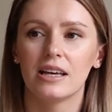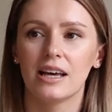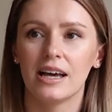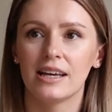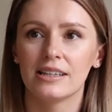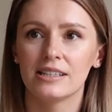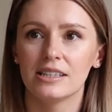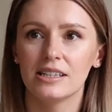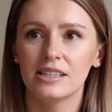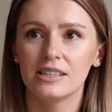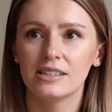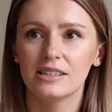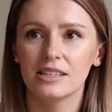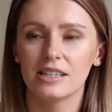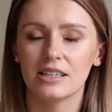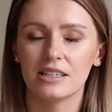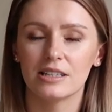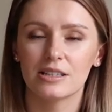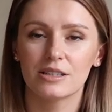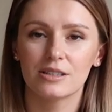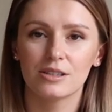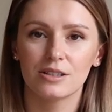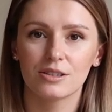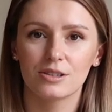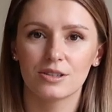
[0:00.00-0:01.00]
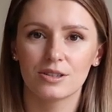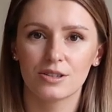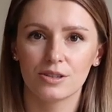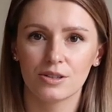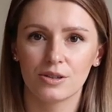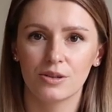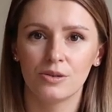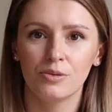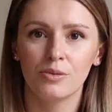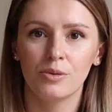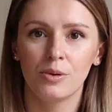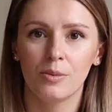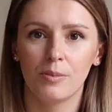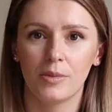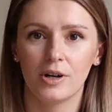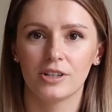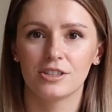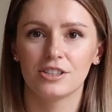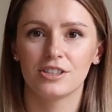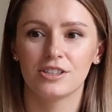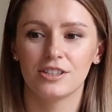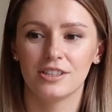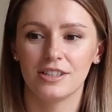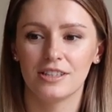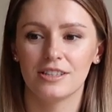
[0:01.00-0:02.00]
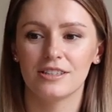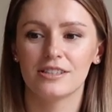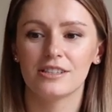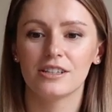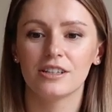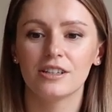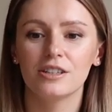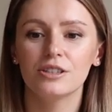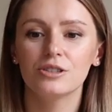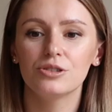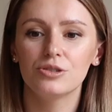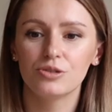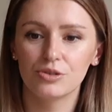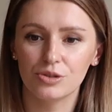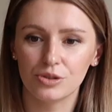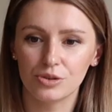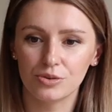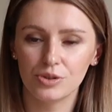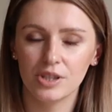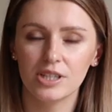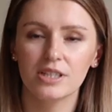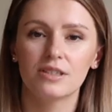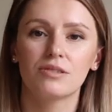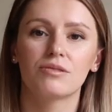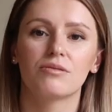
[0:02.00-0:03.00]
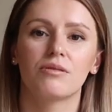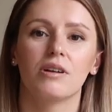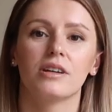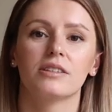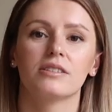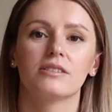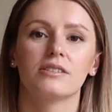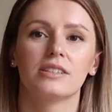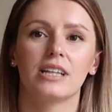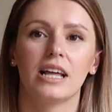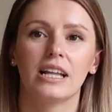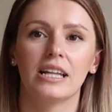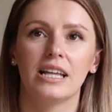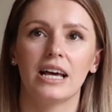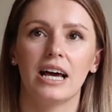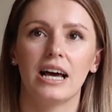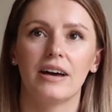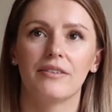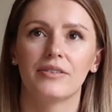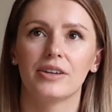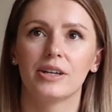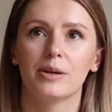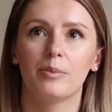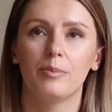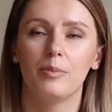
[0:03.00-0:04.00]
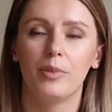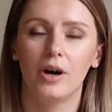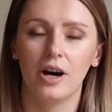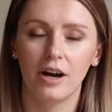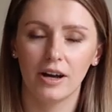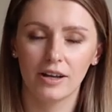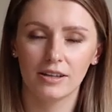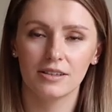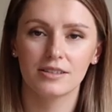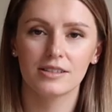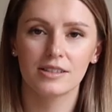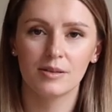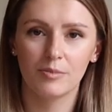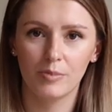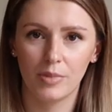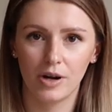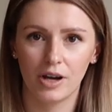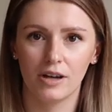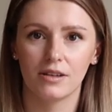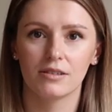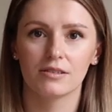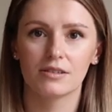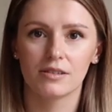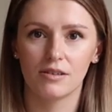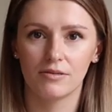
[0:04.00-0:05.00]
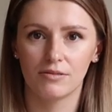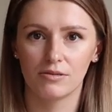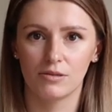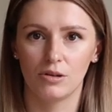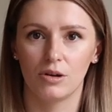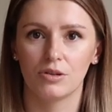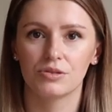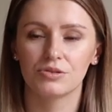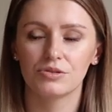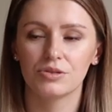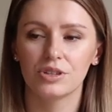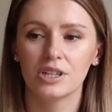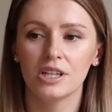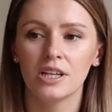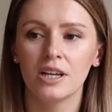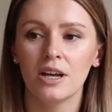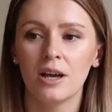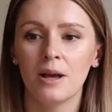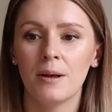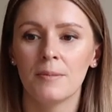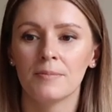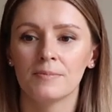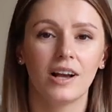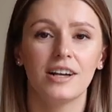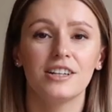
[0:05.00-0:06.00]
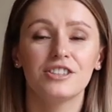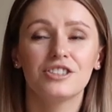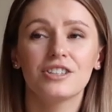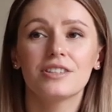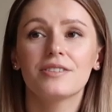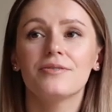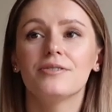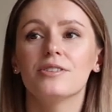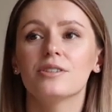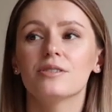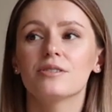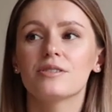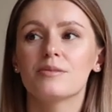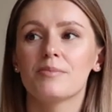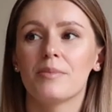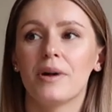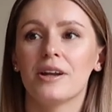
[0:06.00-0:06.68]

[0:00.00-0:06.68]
And it is so much easier to do this rather than having piles and piles of laundry. It just feels